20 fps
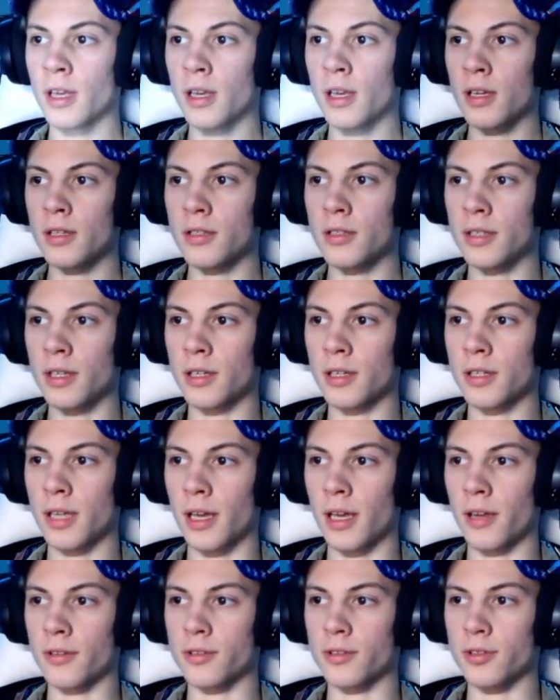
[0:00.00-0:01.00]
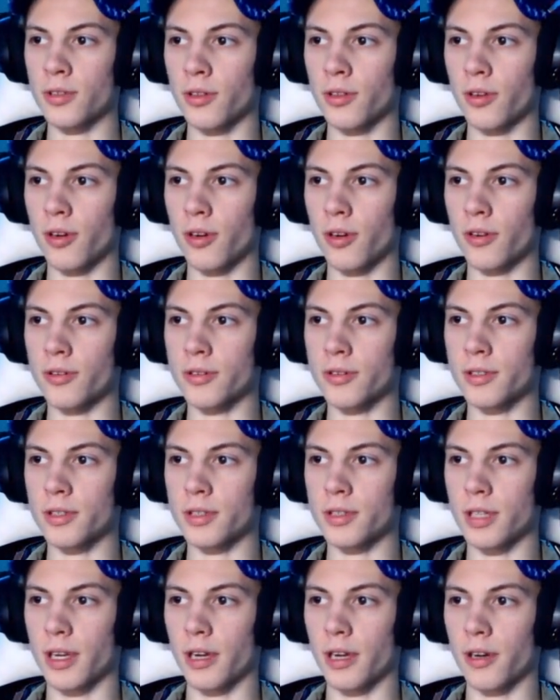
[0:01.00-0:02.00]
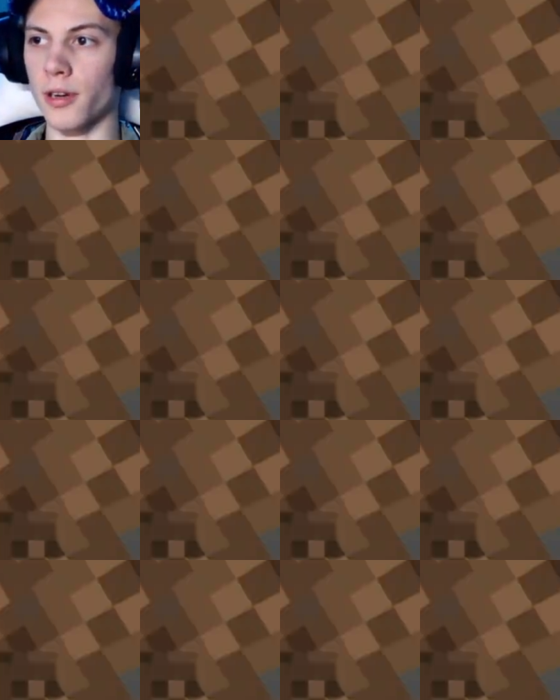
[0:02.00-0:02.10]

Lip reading: Dig down to your heart's desire.